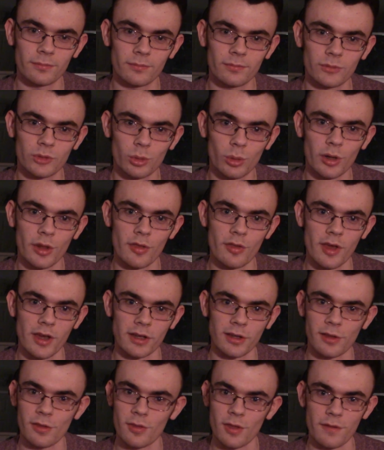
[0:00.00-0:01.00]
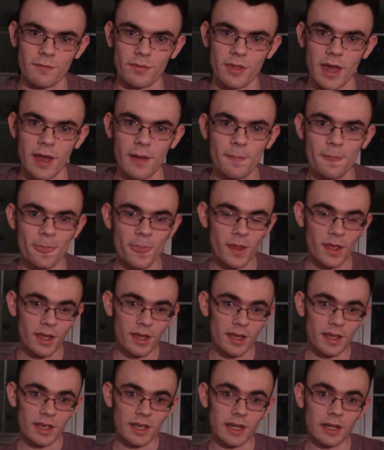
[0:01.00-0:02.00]
20 seconds, if that.
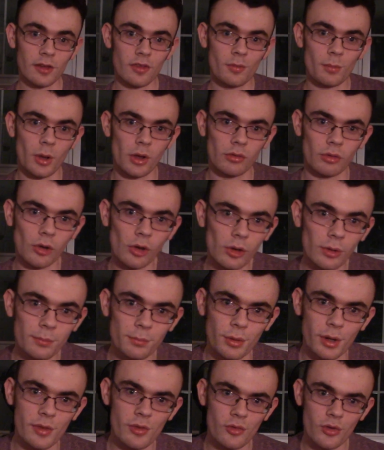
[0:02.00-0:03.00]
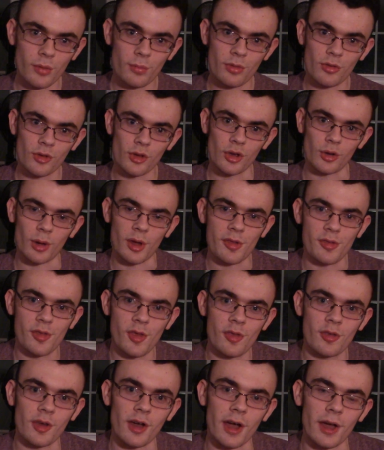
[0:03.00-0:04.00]
He had a small role in Breadcrumbs 2 as
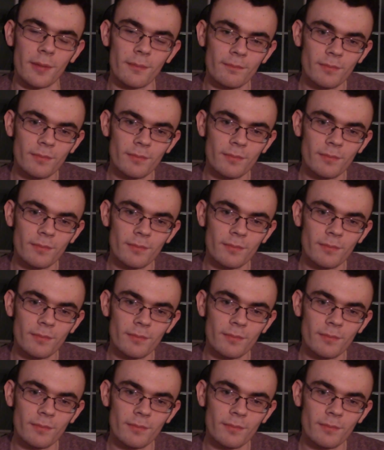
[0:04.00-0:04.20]
this guy.